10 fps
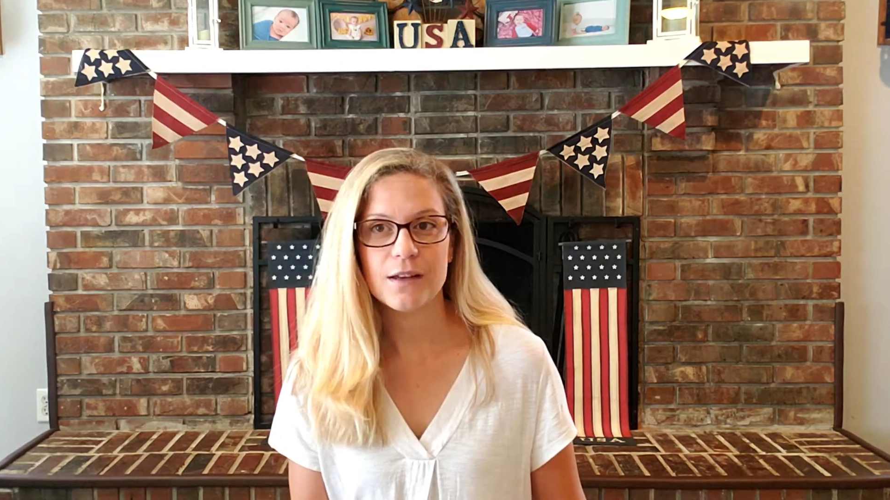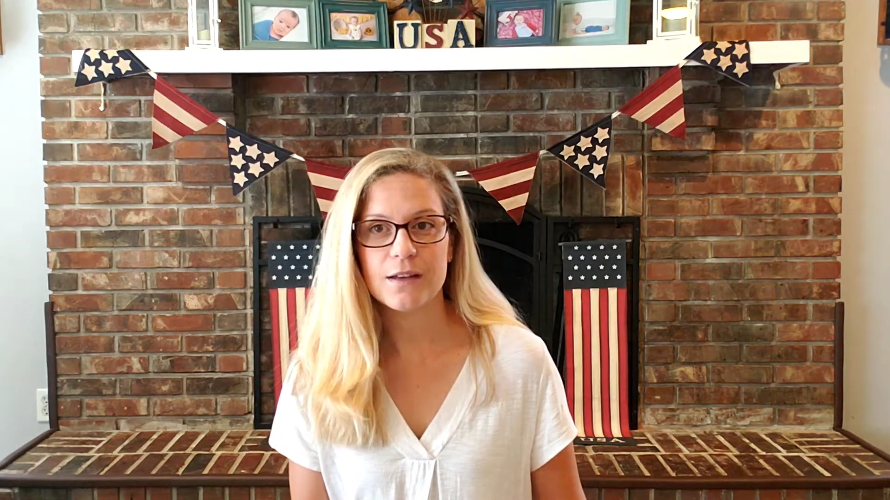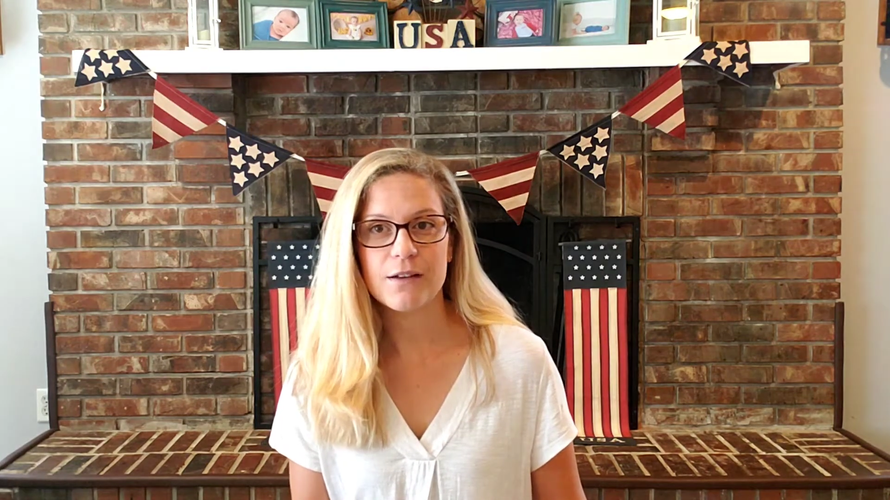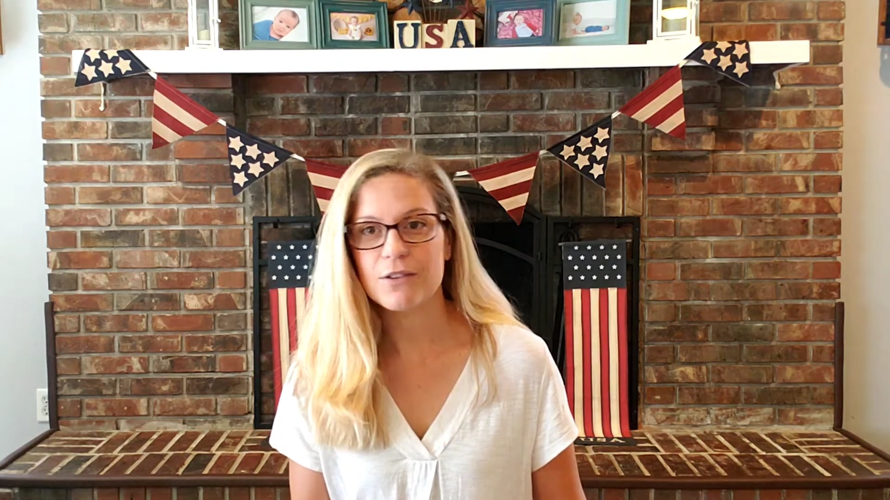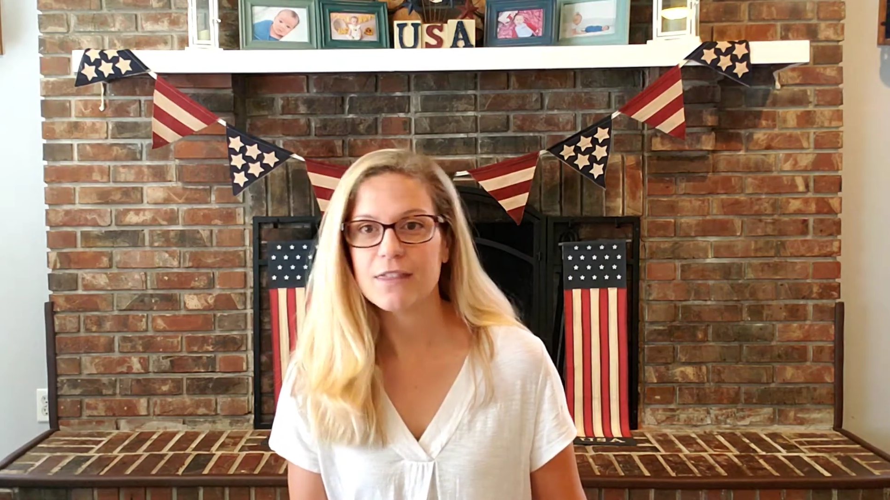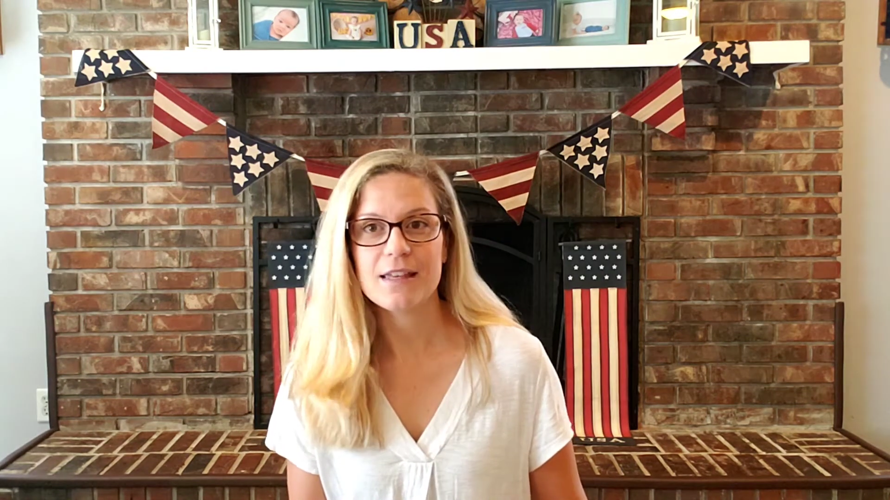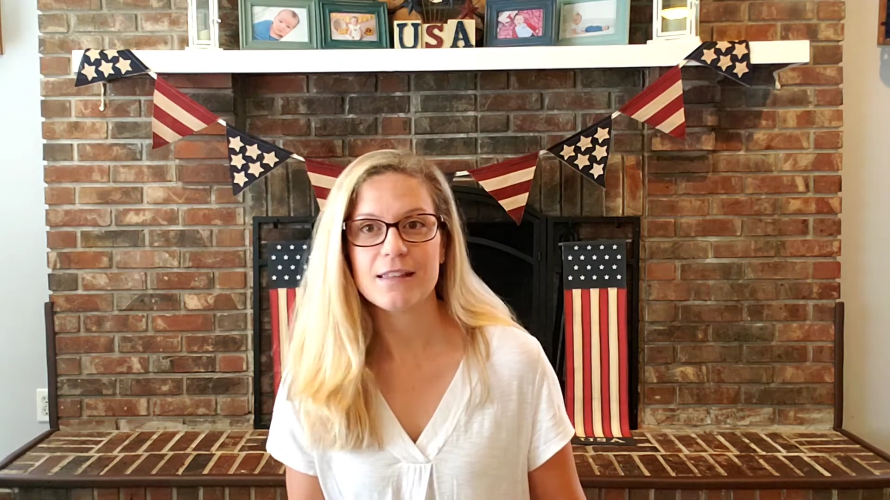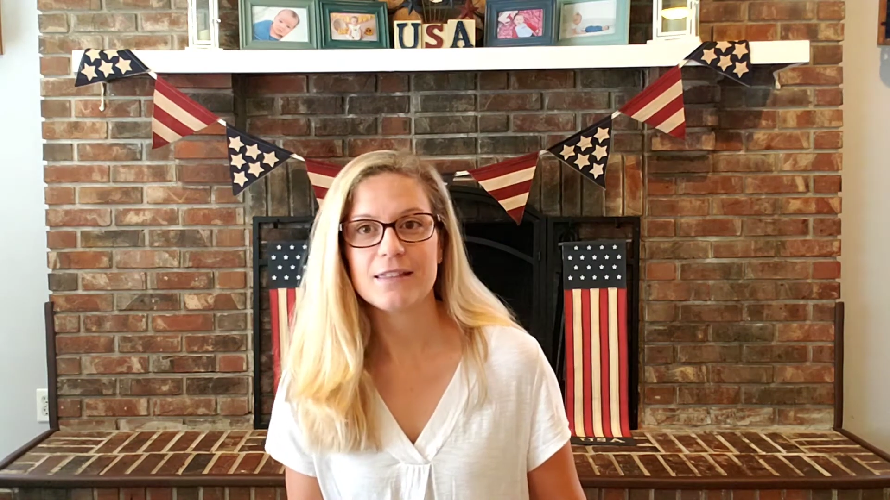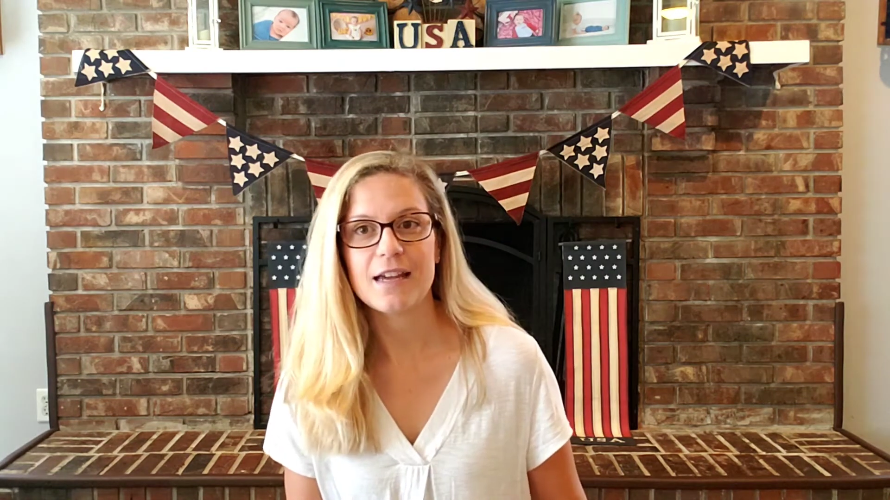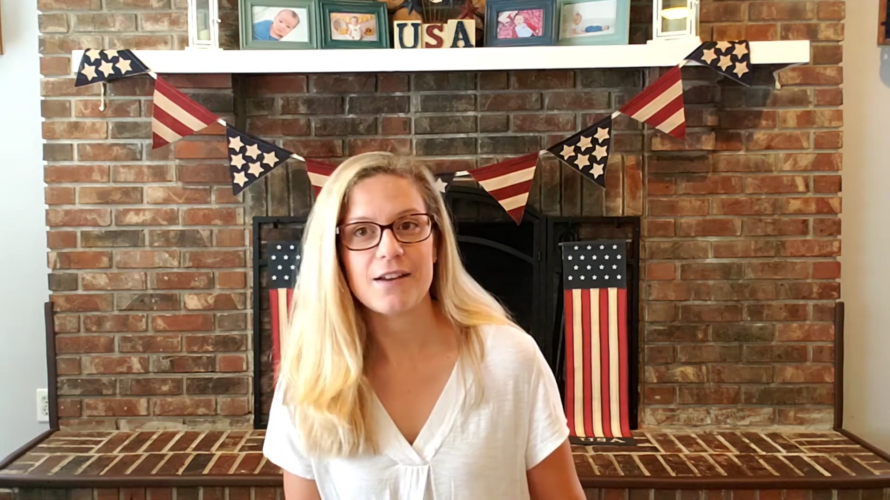
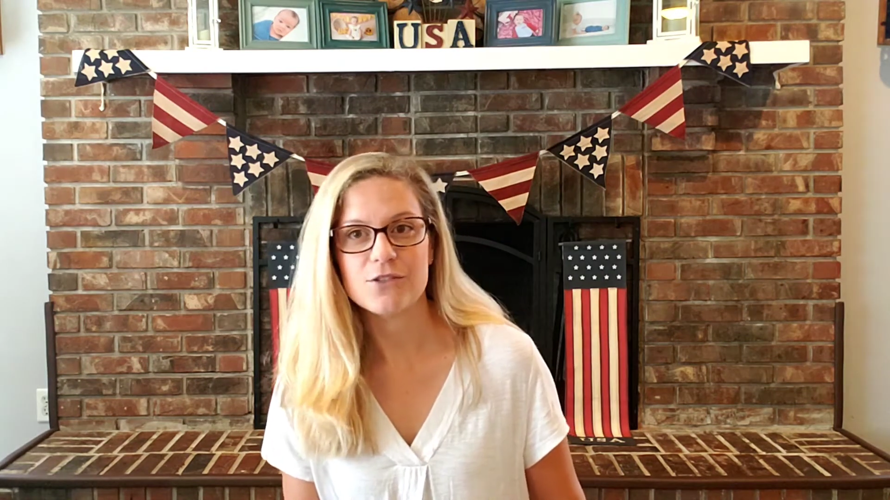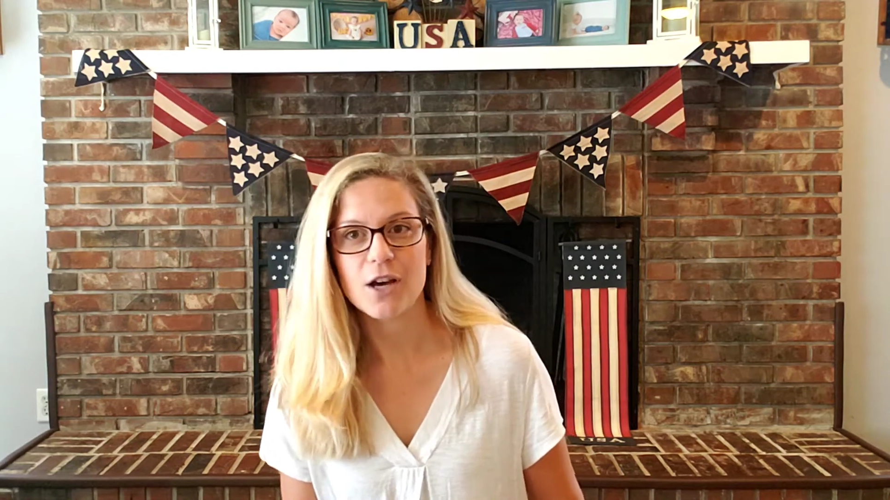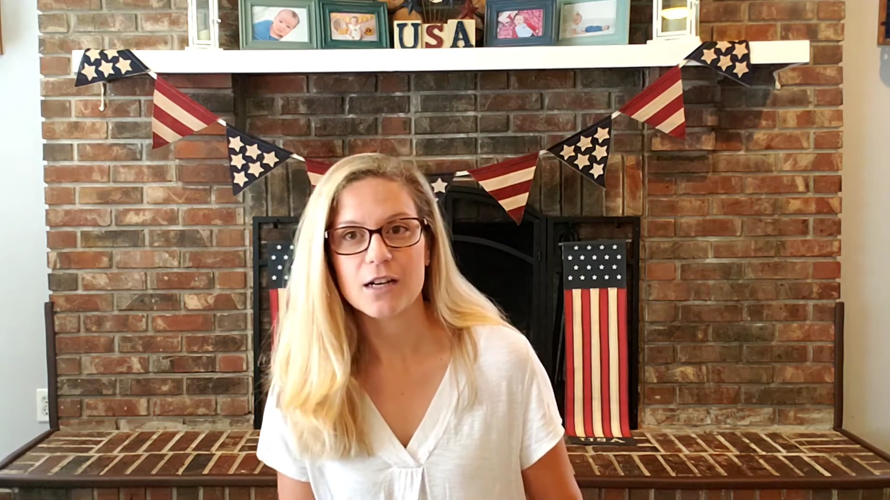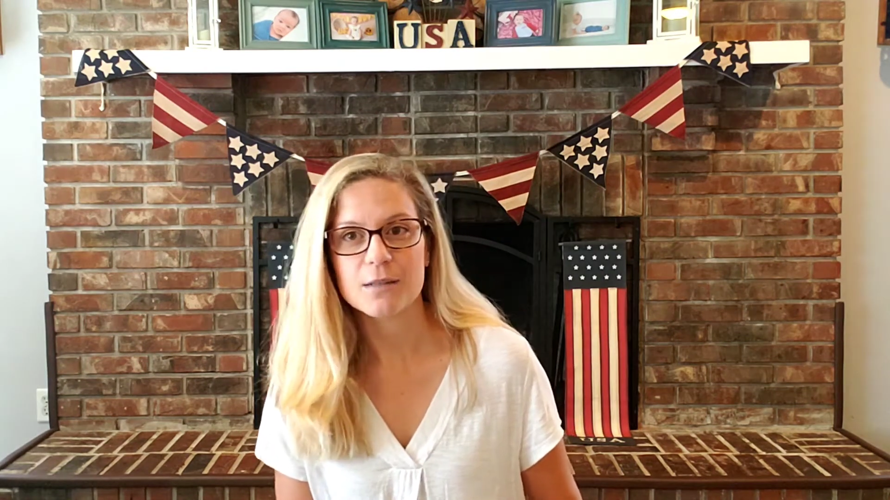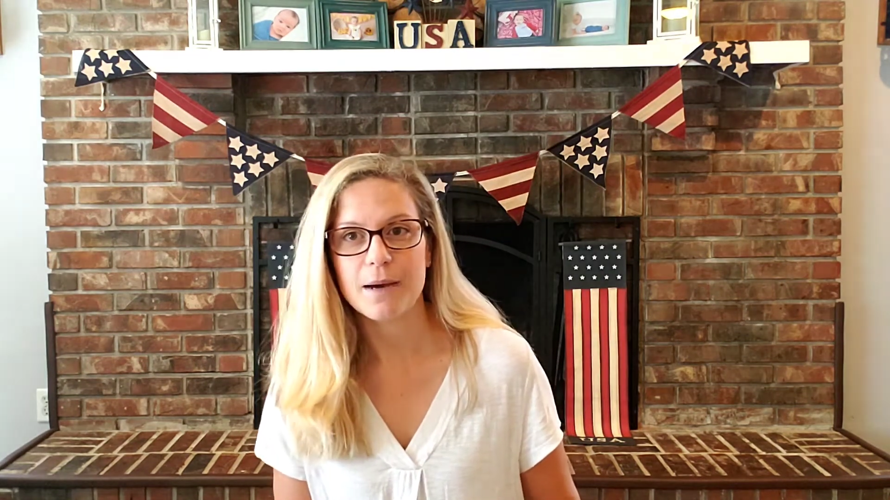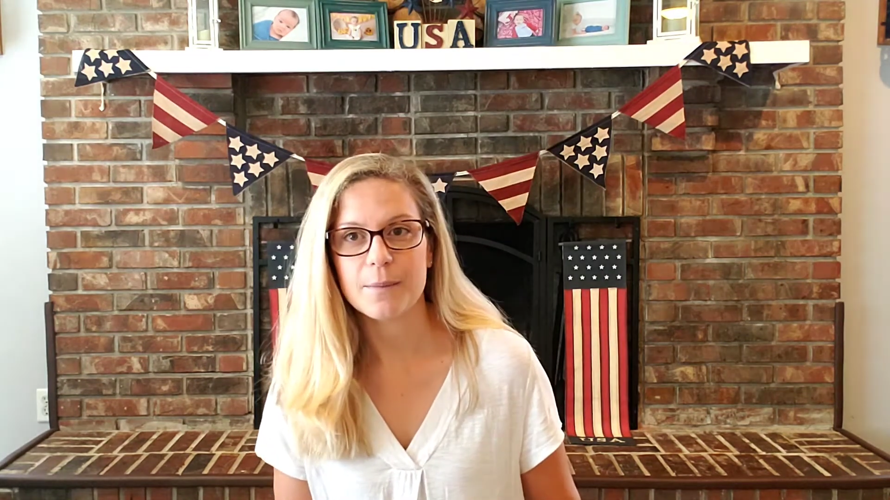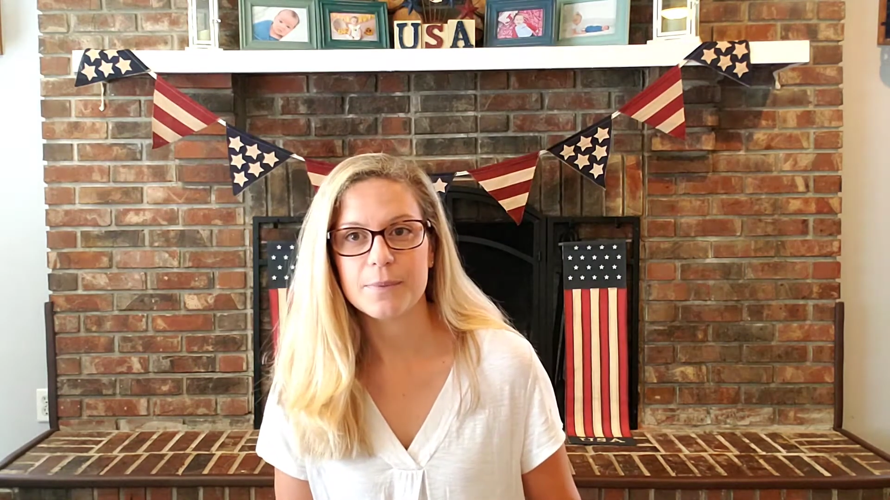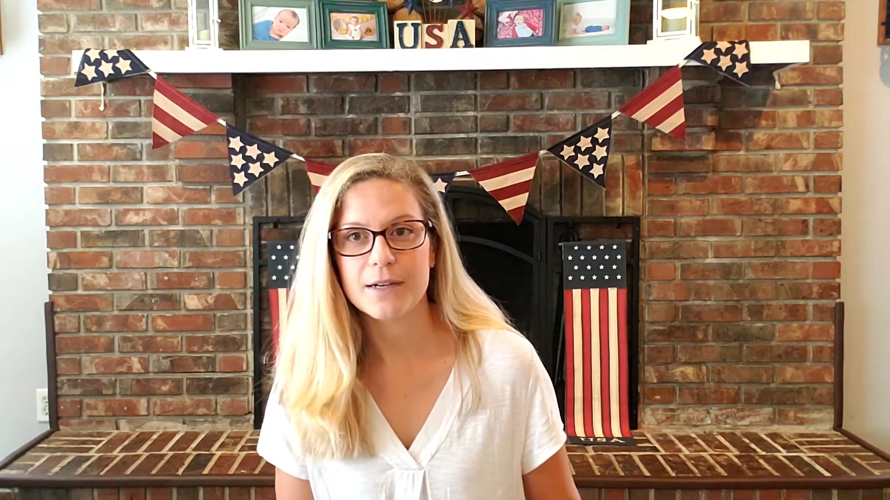everything that I've talked about,